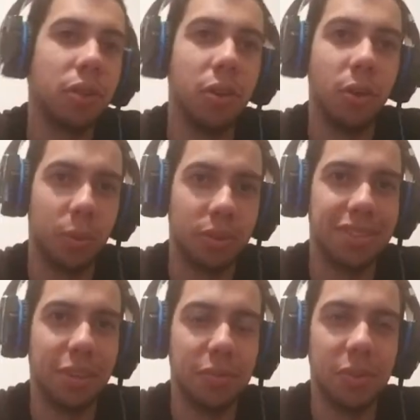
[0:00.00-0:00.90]
noting, we should
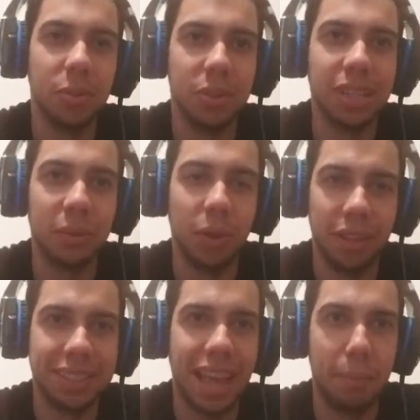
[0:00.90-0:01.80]
tell the viewers while
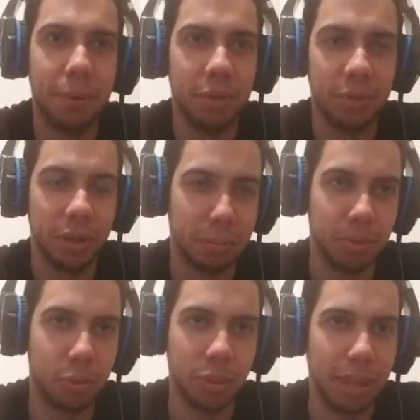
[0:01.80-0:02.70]
this happened,
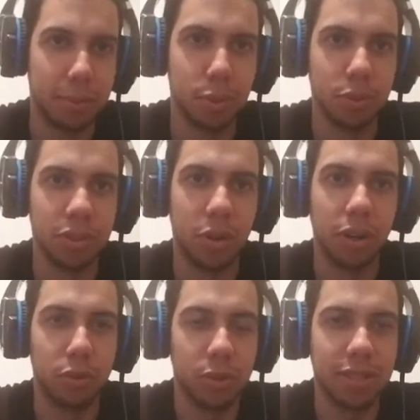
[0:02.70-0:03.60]
before the episode
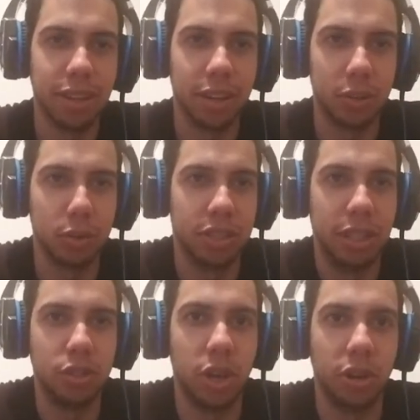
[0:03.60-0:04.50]
started, Chris was like, Christy
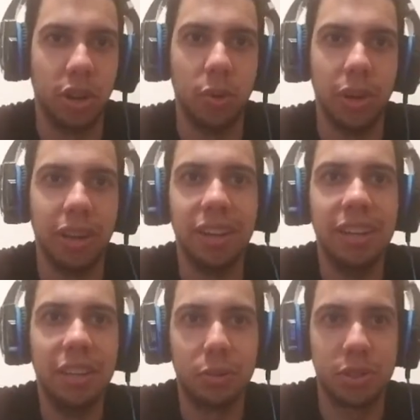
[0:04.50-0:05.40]
and Jen are gonna win.
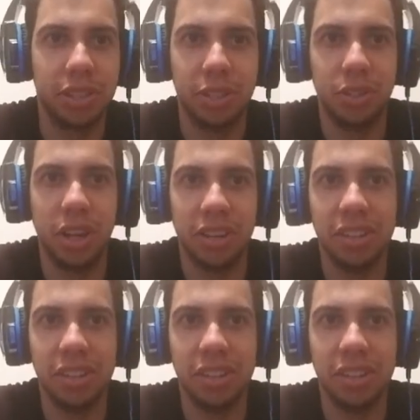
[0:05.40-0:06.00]
Christy and Jen.